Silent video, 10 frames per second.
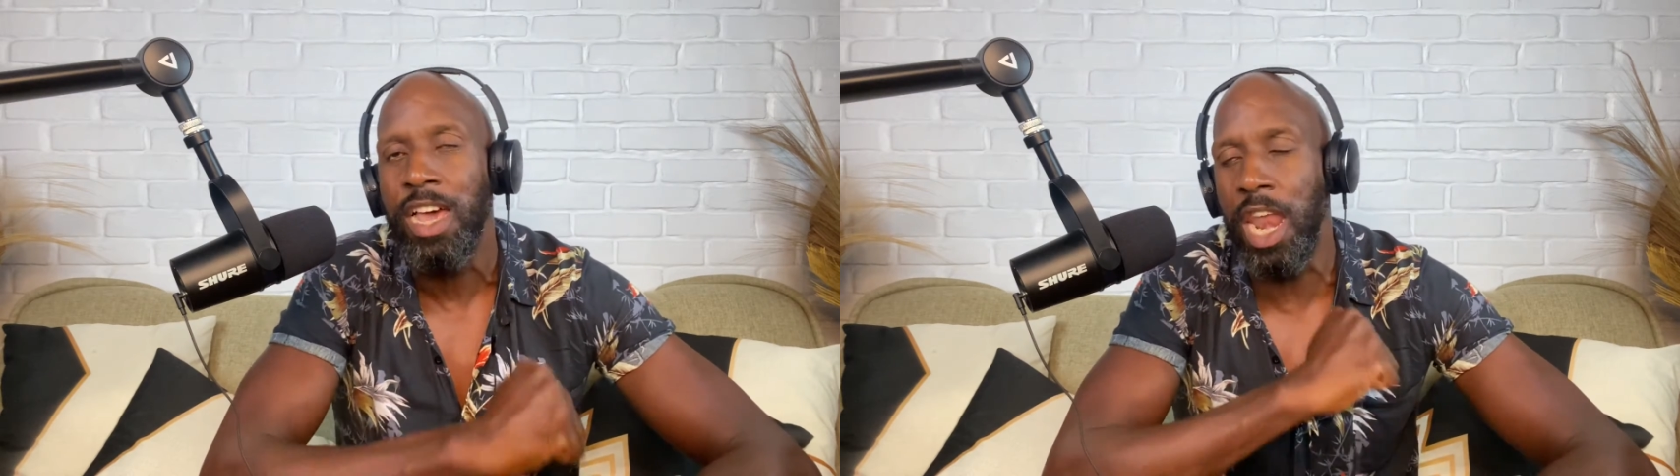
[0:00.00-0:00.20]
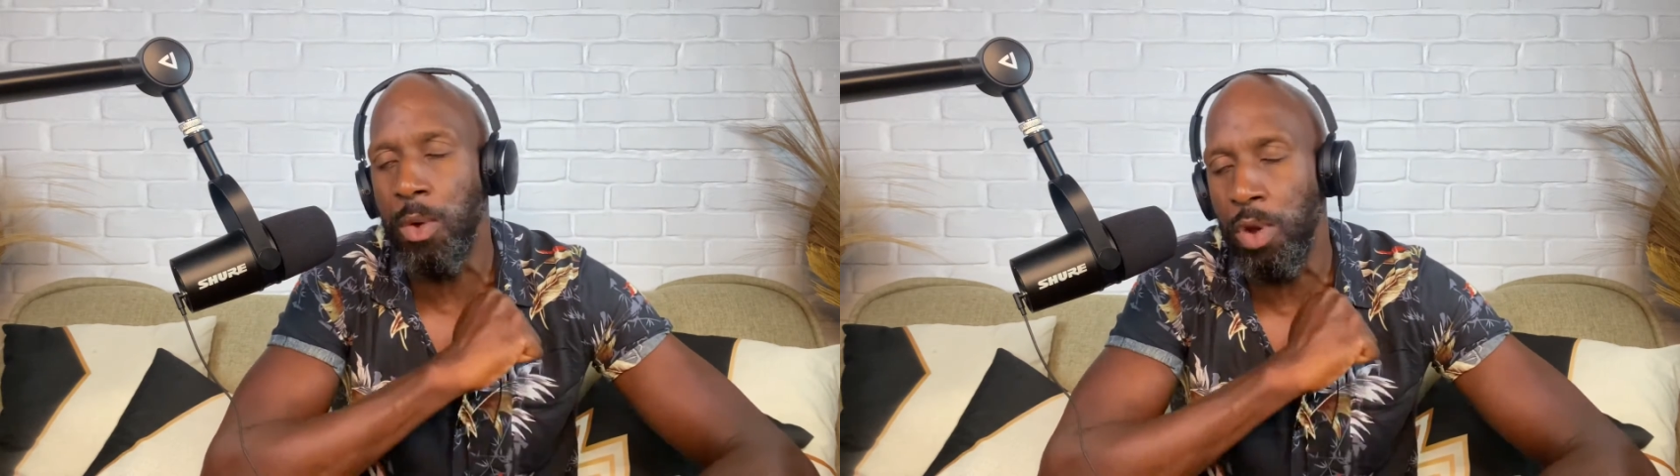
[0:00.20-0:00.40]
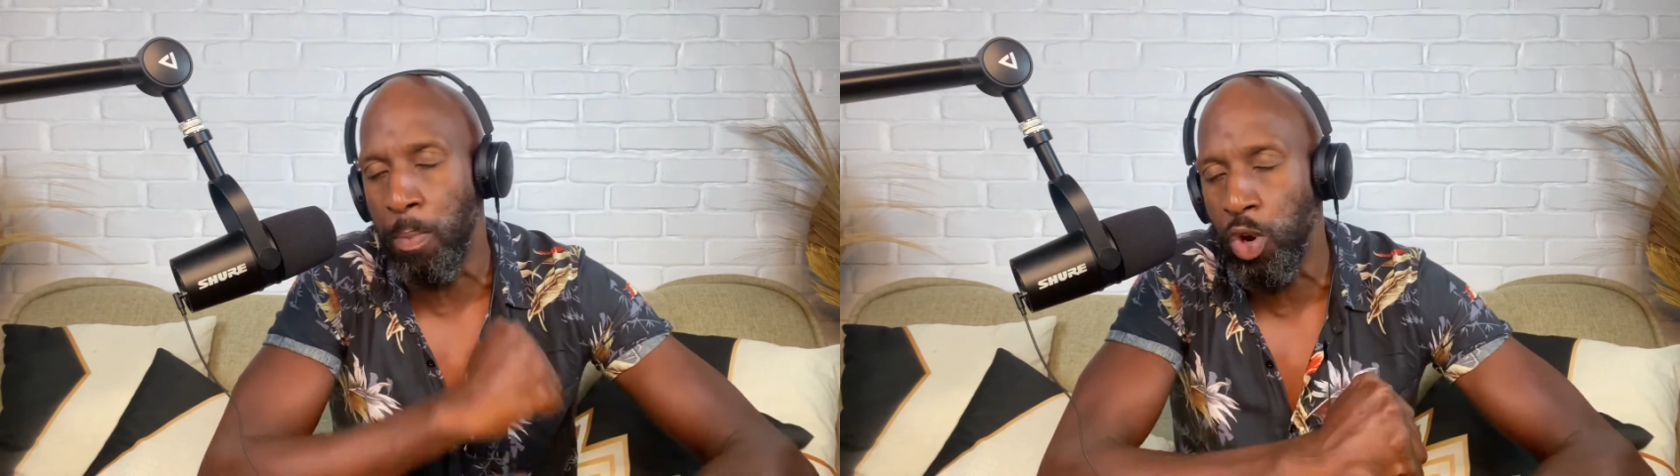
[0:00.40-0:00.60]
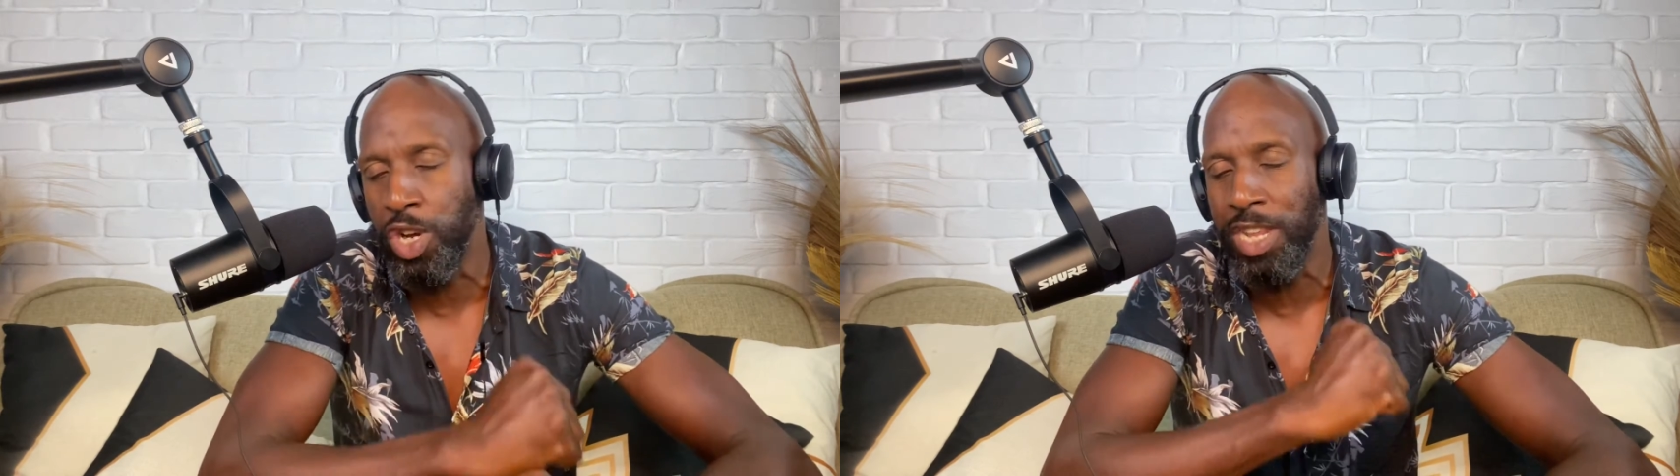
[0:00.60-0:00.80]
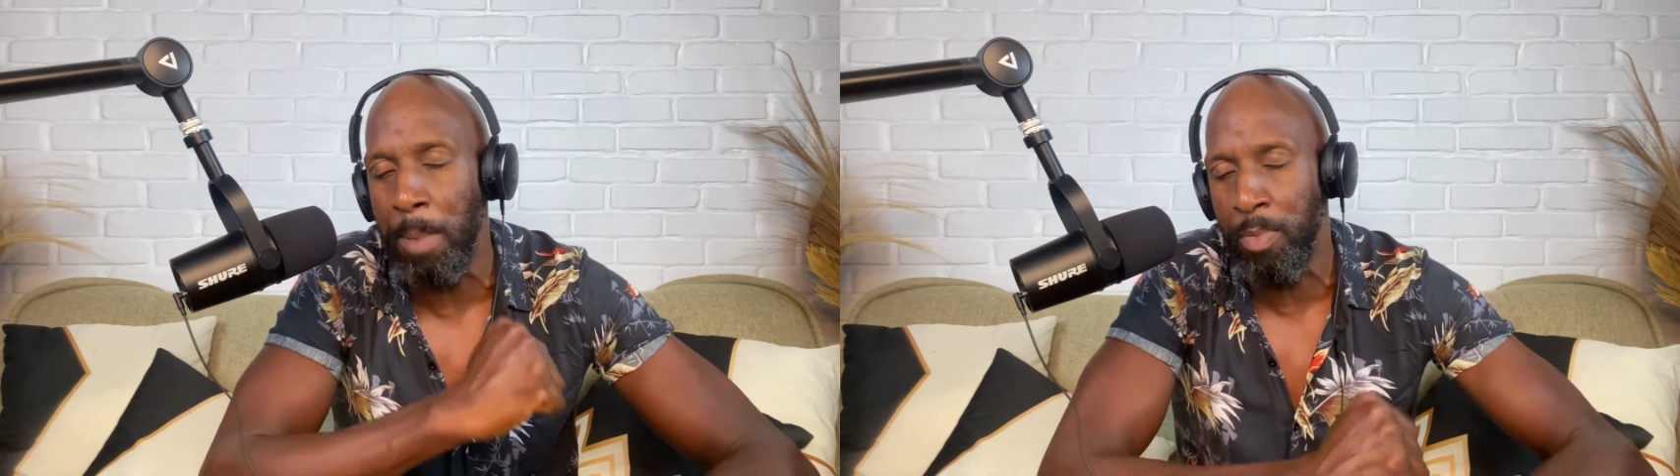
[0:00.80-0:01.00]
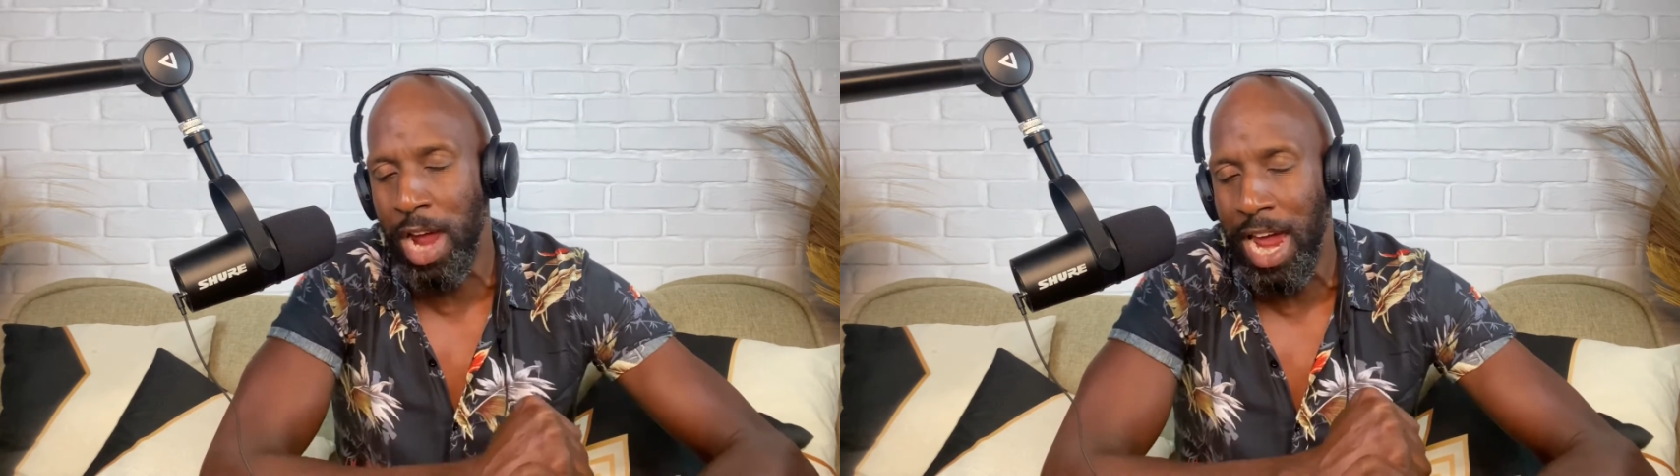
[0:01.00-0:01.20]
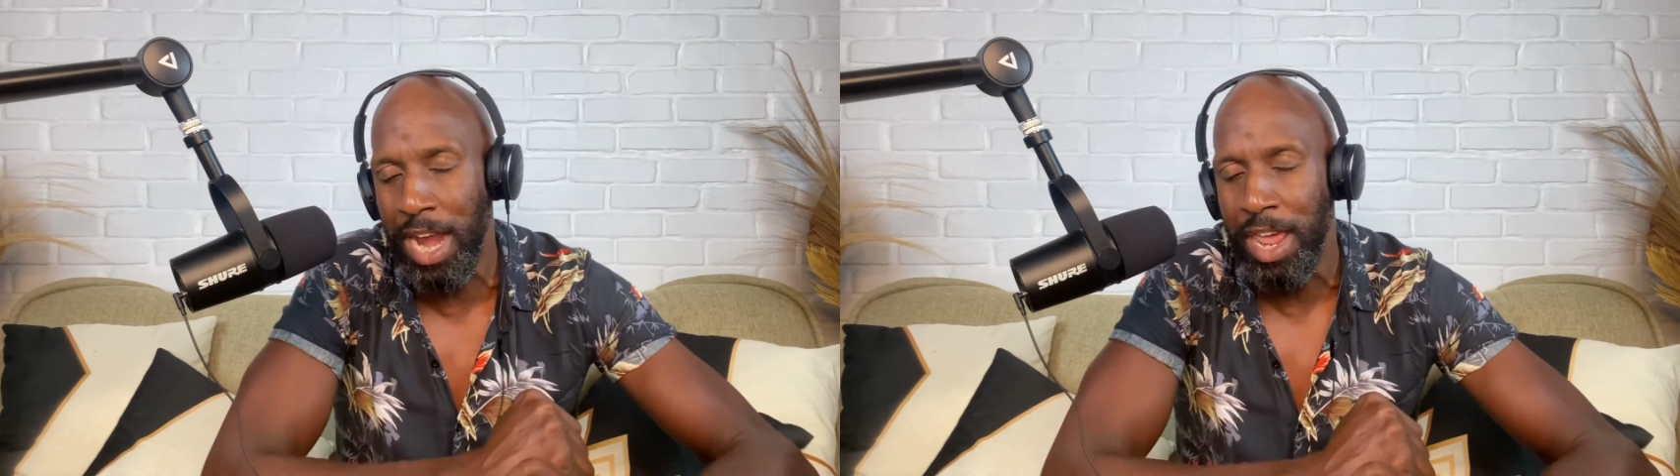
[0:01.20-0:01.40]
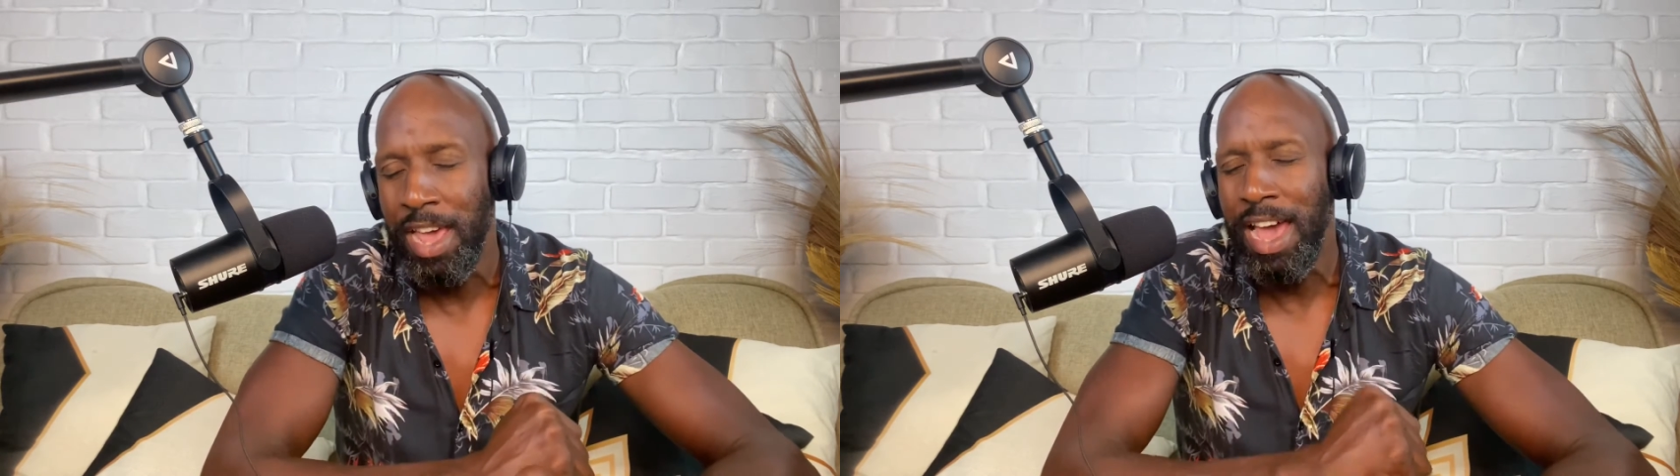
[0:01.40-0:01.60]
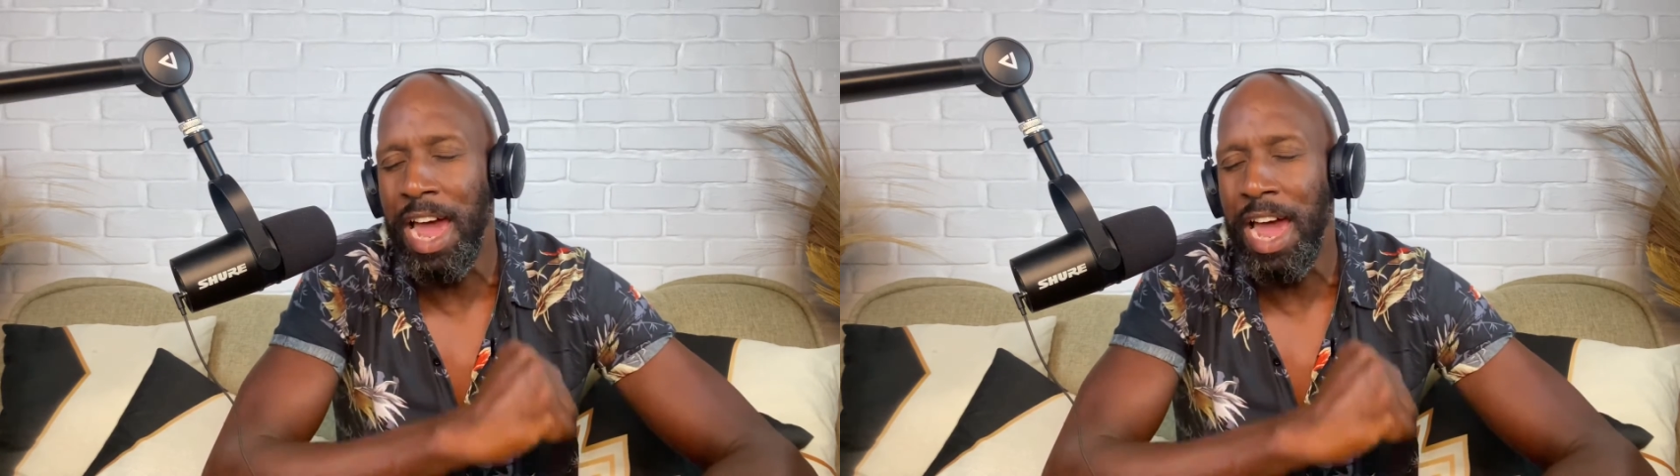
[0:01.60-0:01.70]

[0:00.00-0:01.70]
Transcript: and they want to push that brand